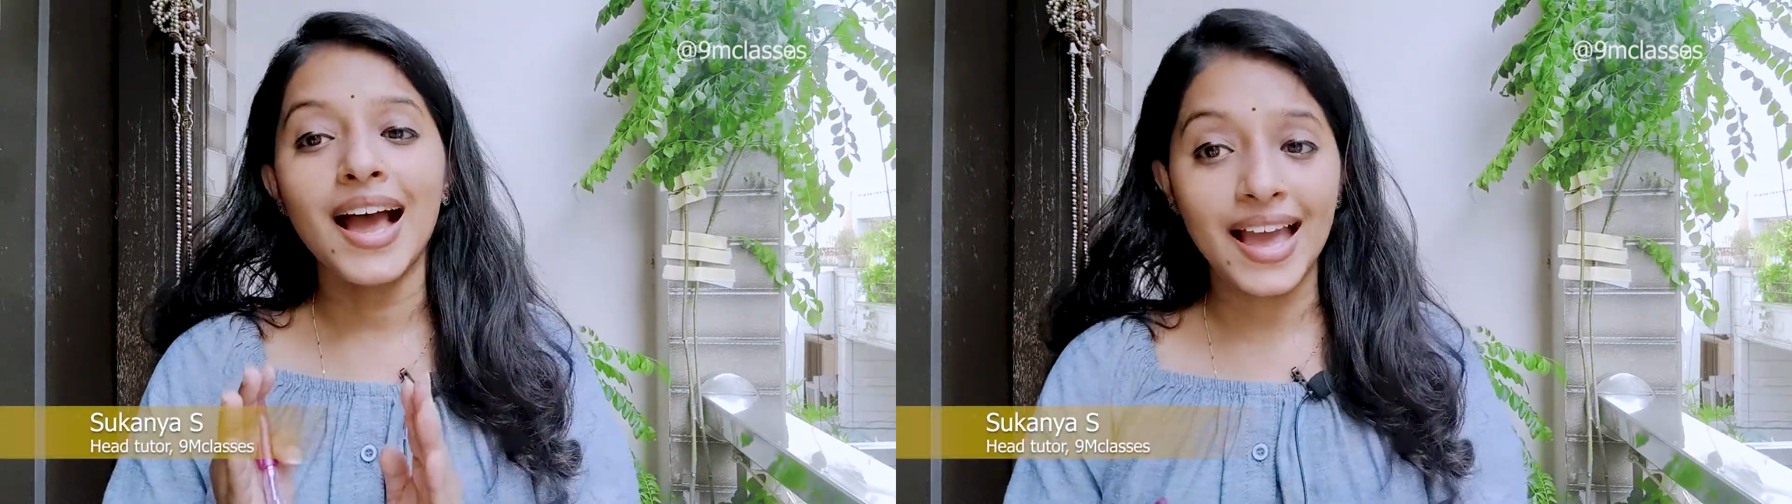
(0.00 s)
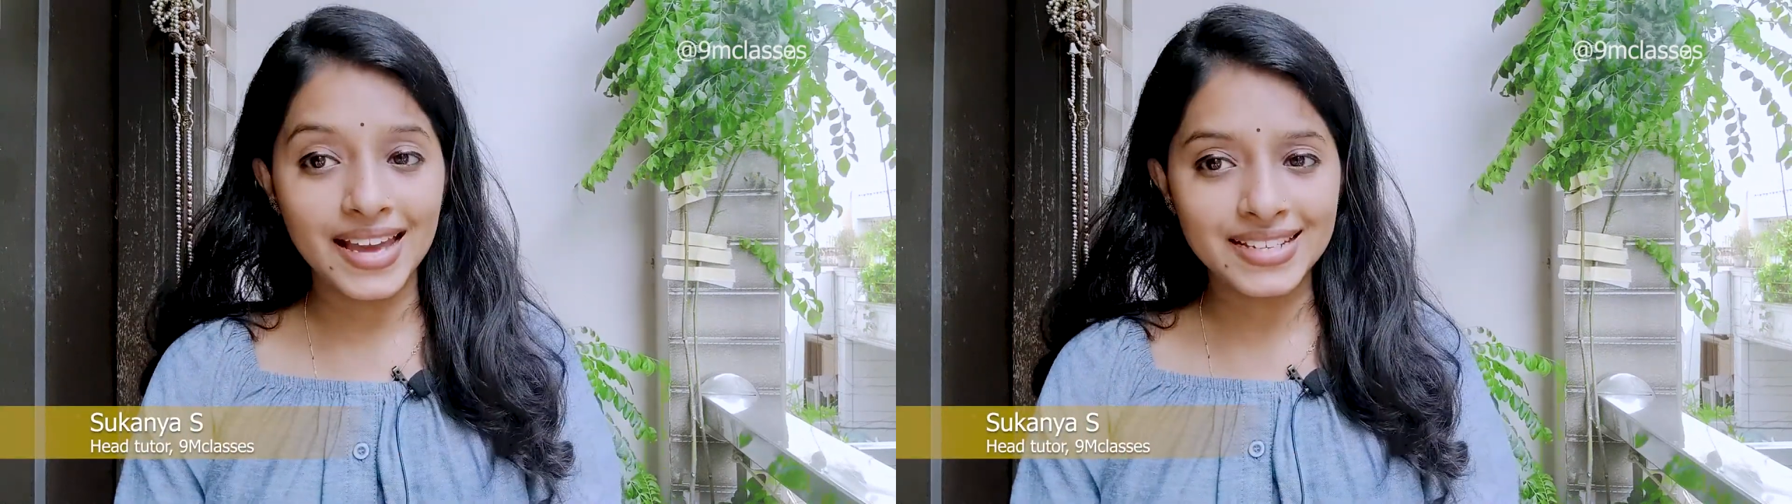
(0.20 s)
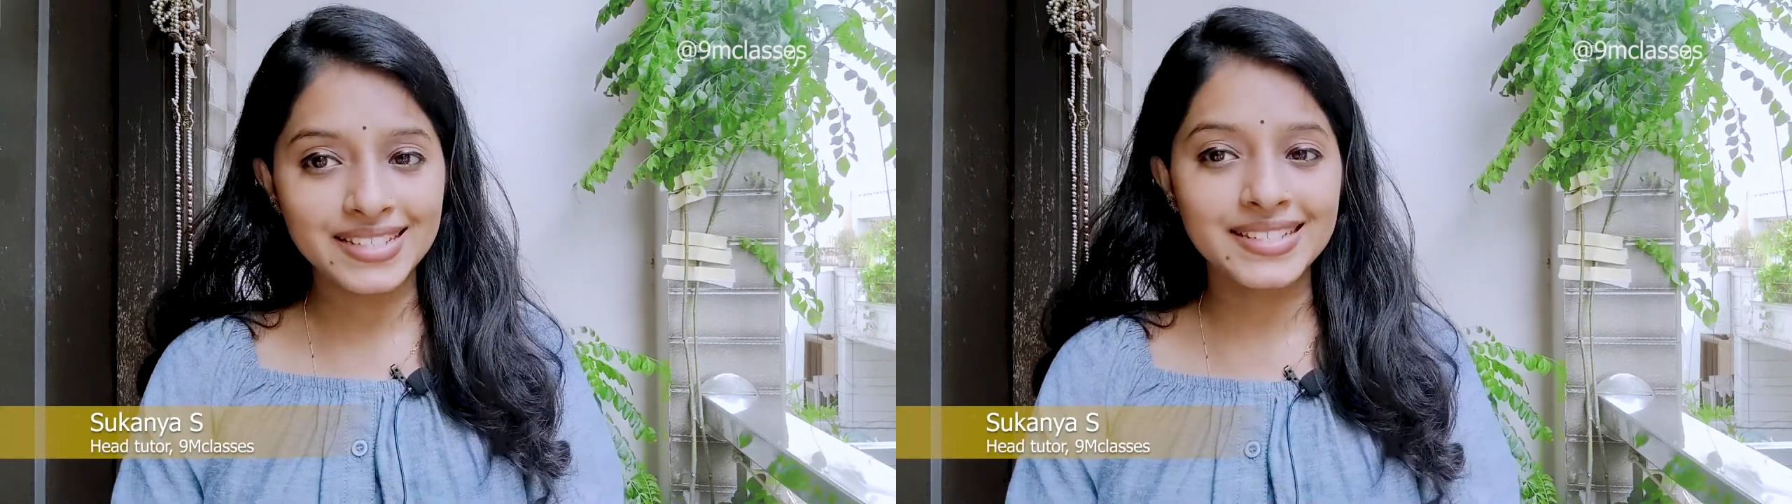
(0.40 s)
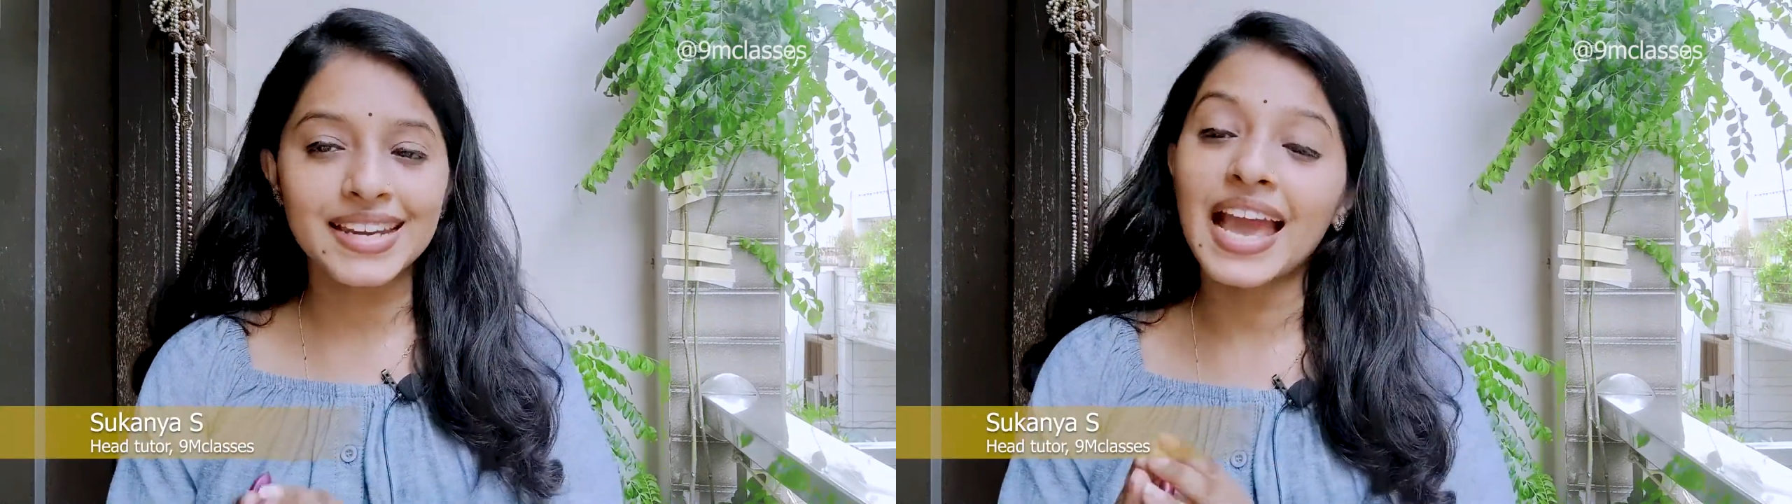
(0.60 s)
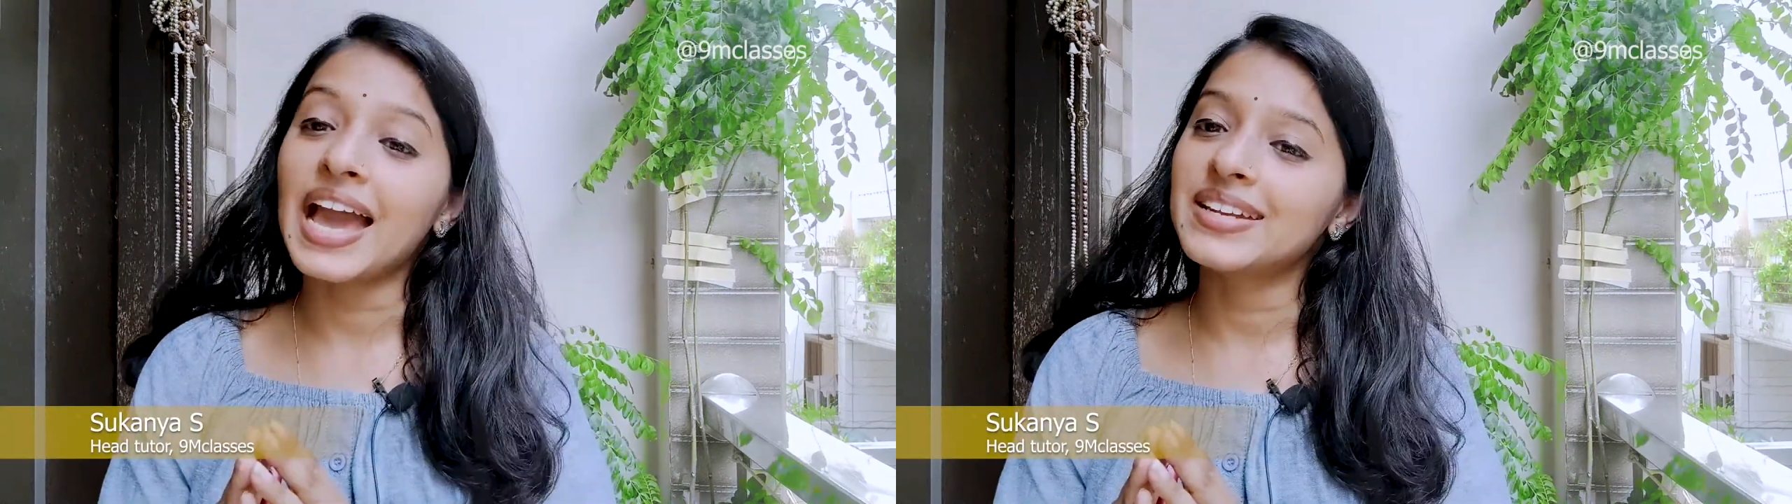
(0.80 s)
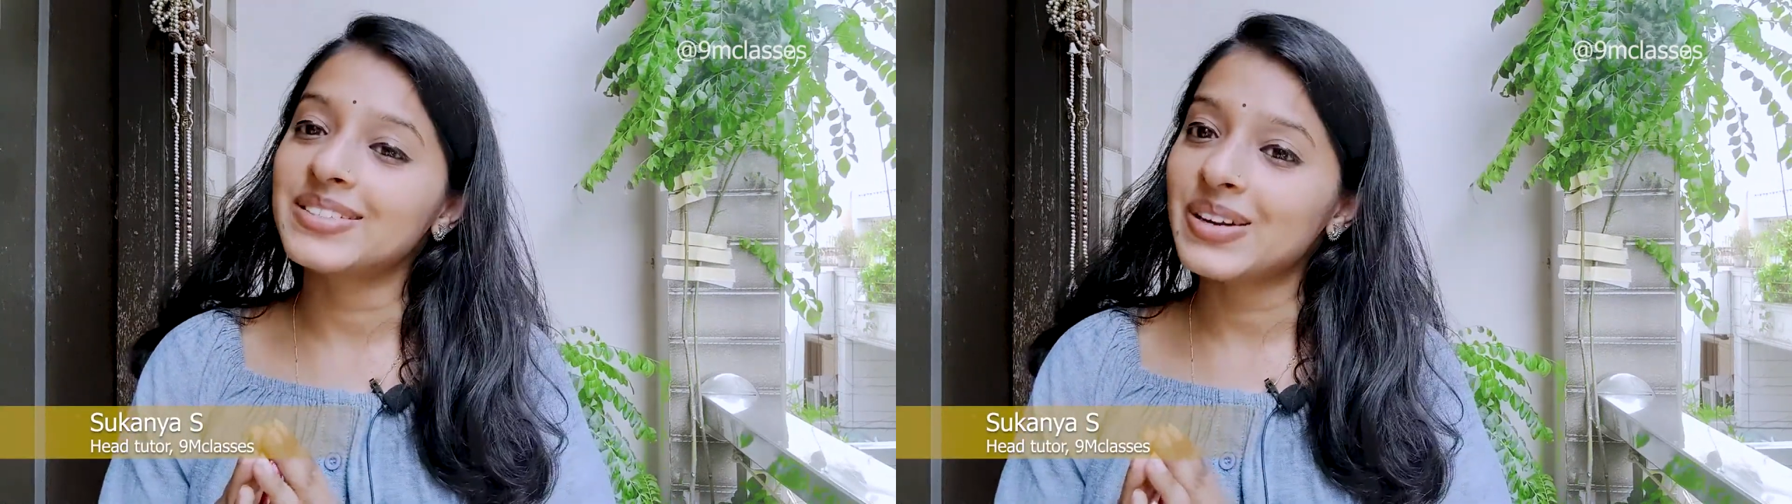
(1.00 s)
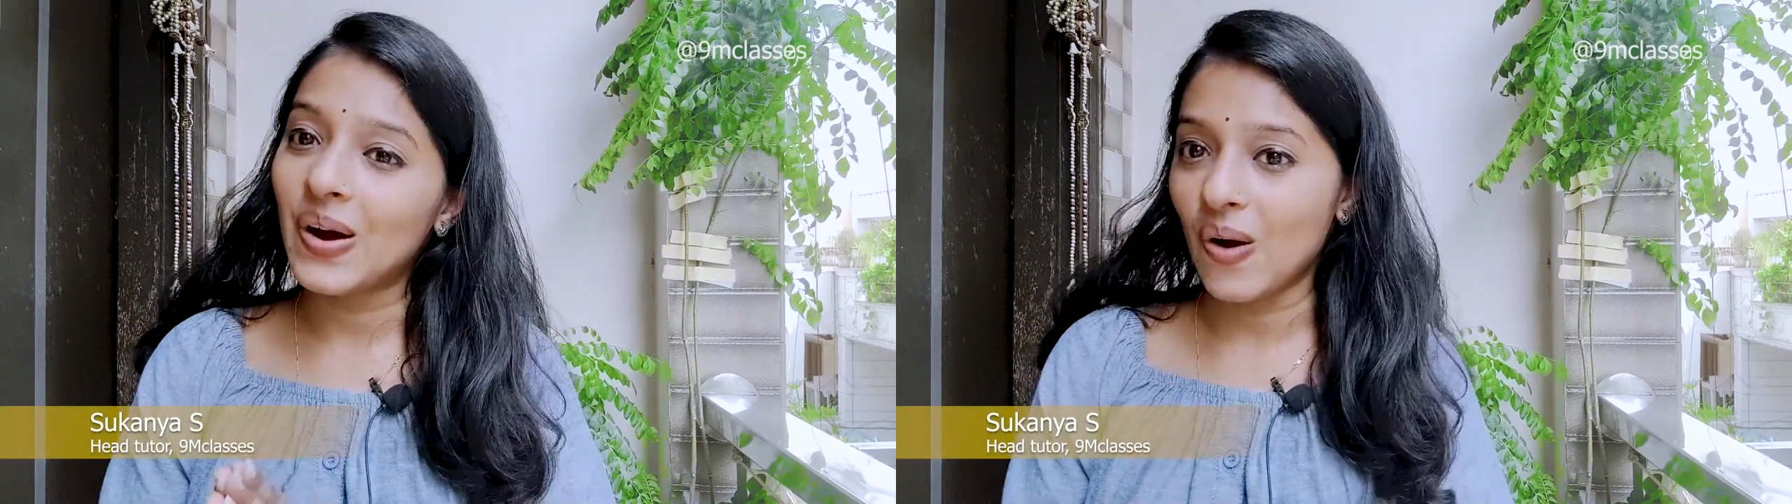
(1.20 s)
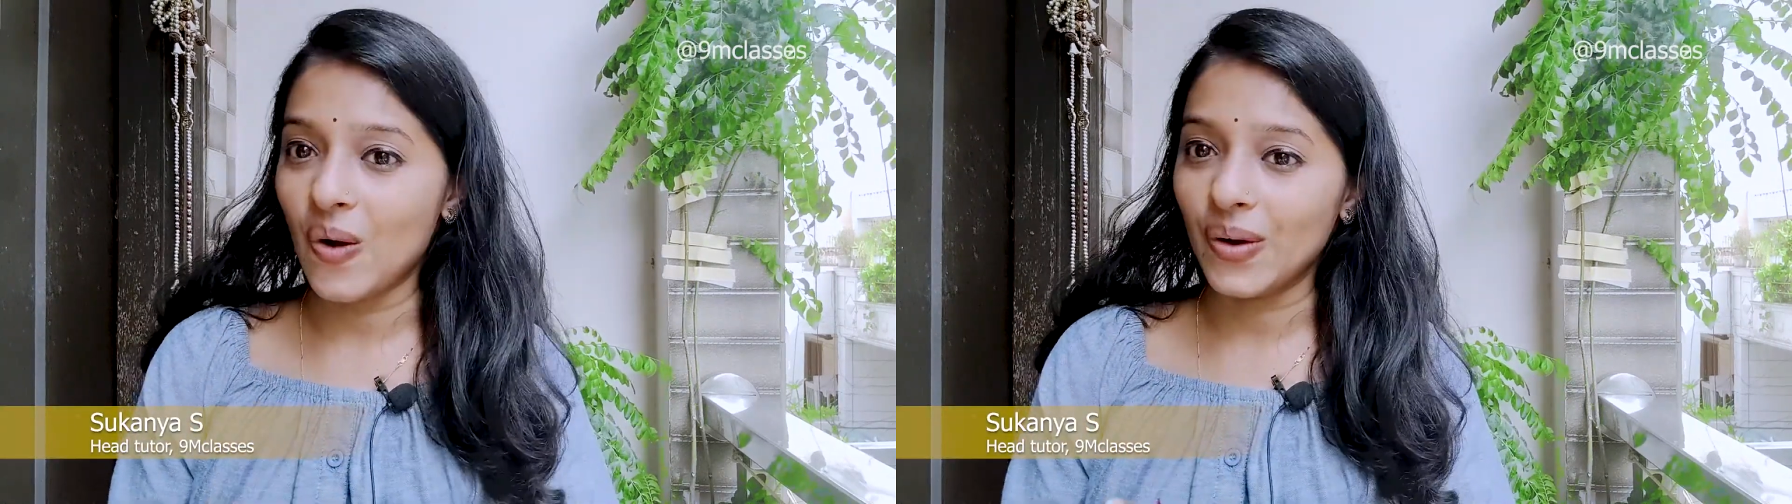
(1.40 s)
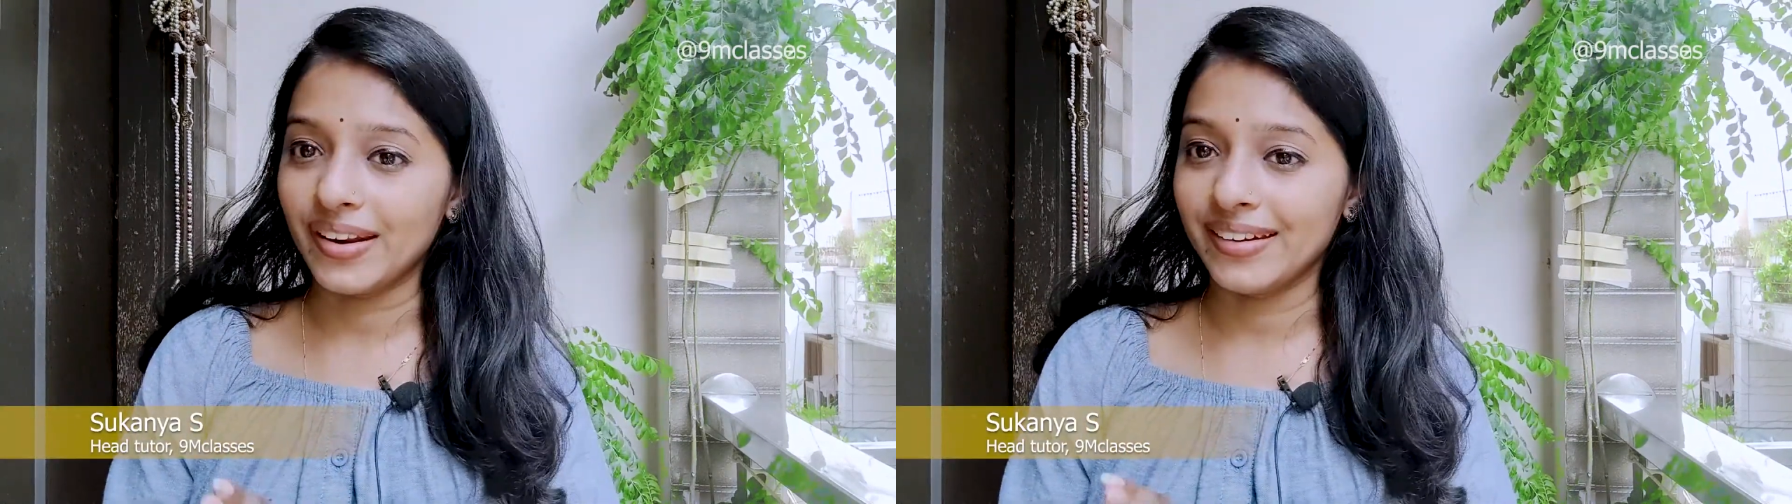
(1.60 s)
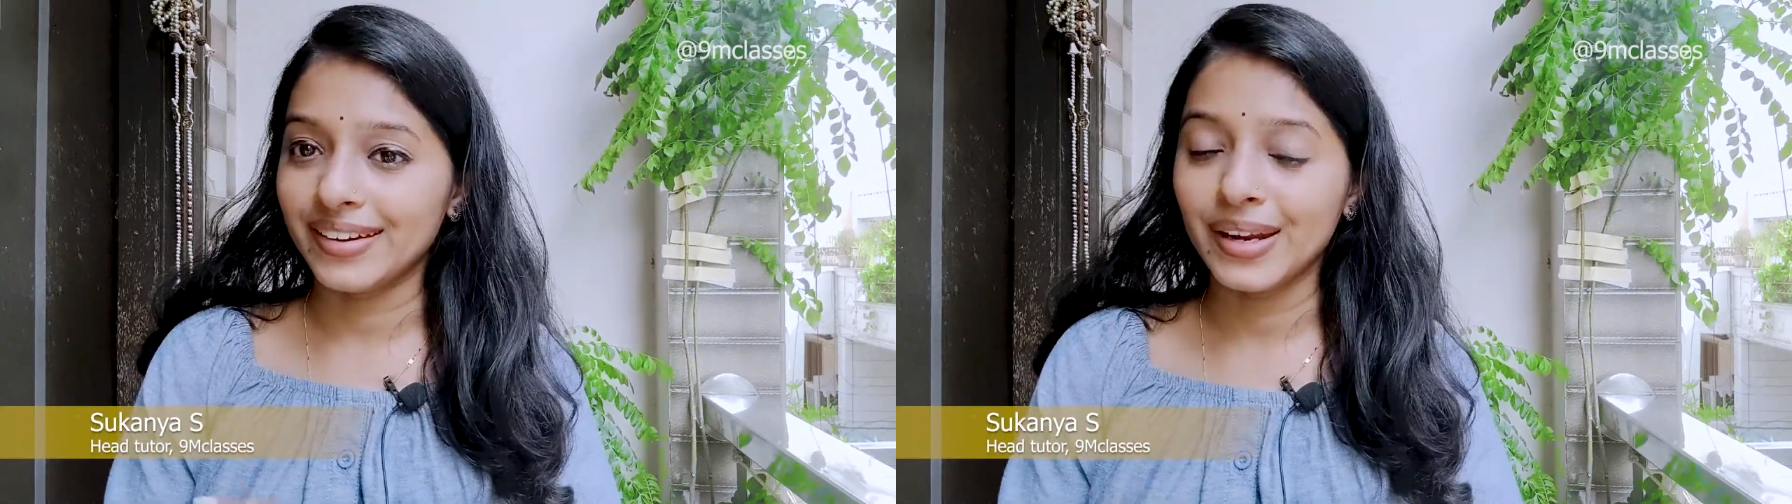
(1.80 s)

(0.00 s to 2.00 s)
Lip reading: at and on.